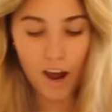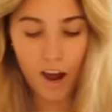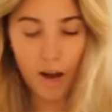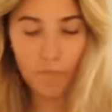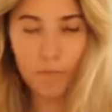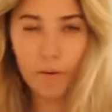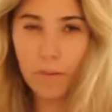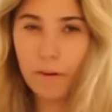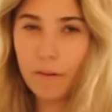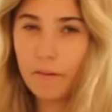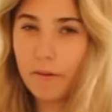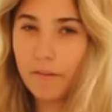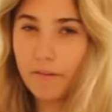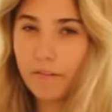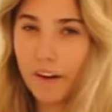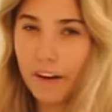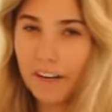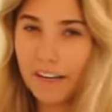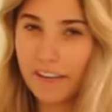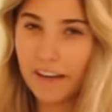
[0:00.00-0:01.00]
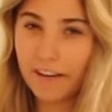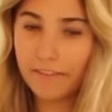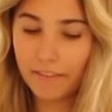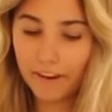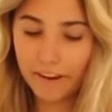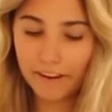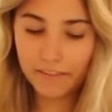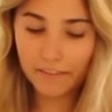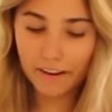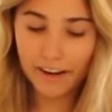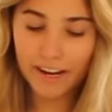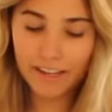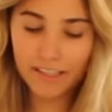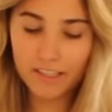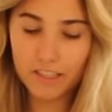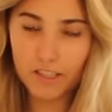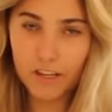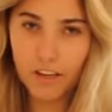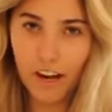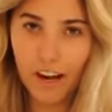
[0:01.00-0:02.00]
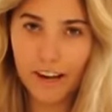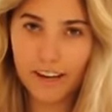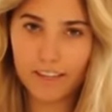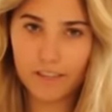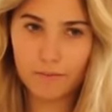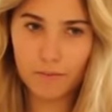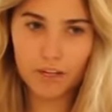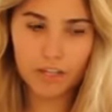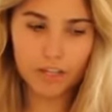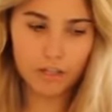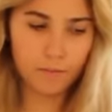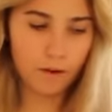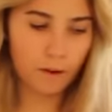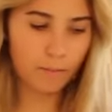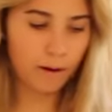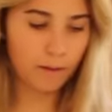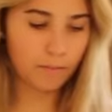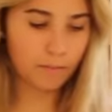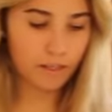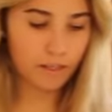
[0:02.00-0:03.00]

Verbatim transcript: I probably wouldn't find it that fun if I had to do like as much as my mum